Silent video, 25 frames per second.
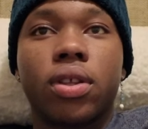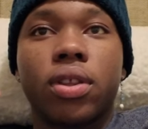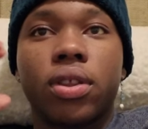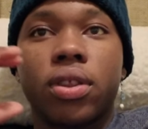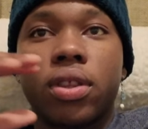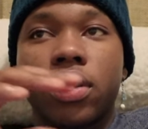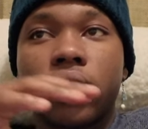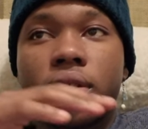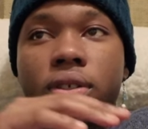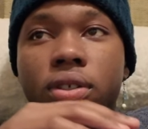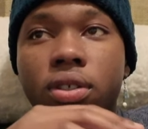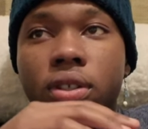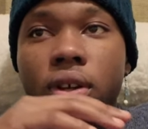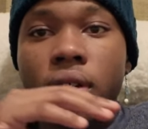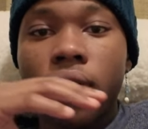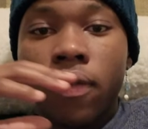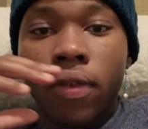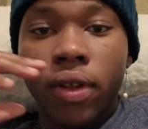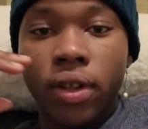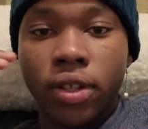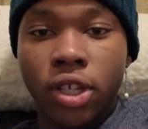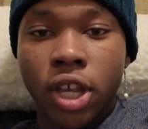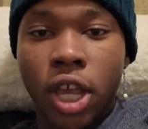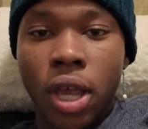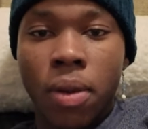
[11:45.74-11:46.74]
the stuff
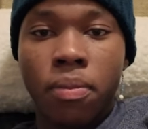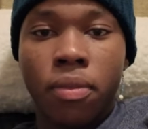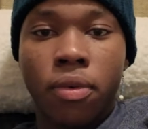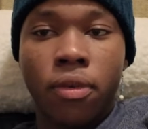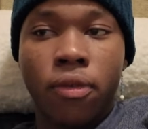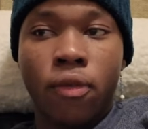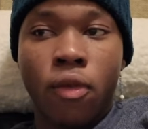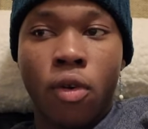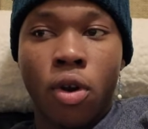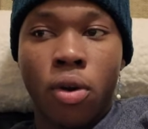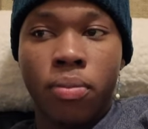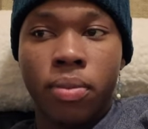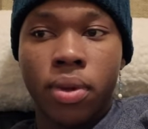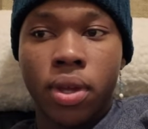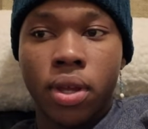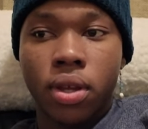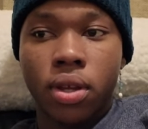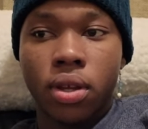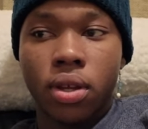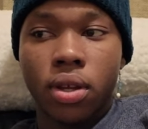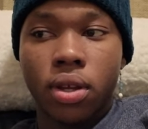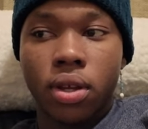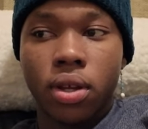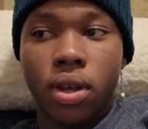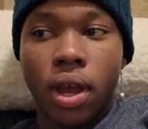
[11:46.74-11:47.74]
that came before
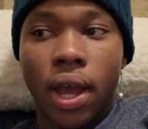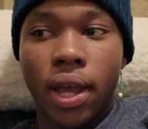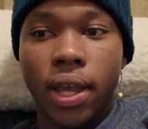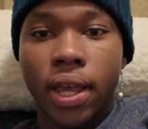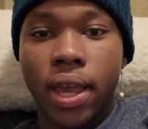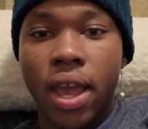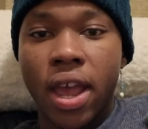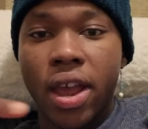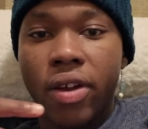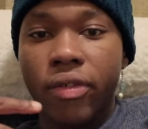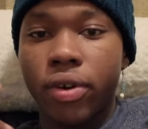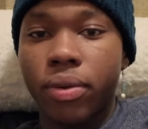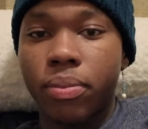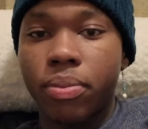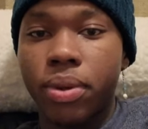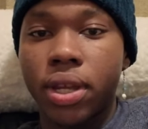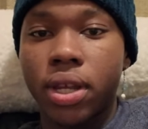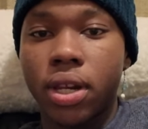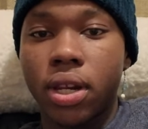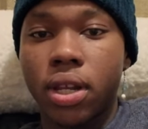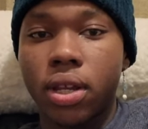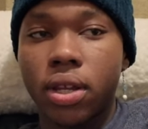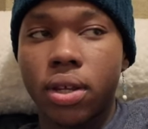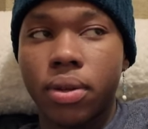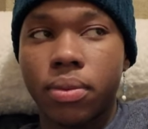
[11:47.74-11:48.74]
me, I can't
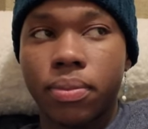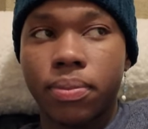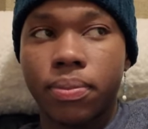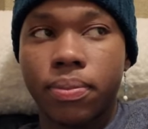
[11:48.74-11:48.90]
repeat it.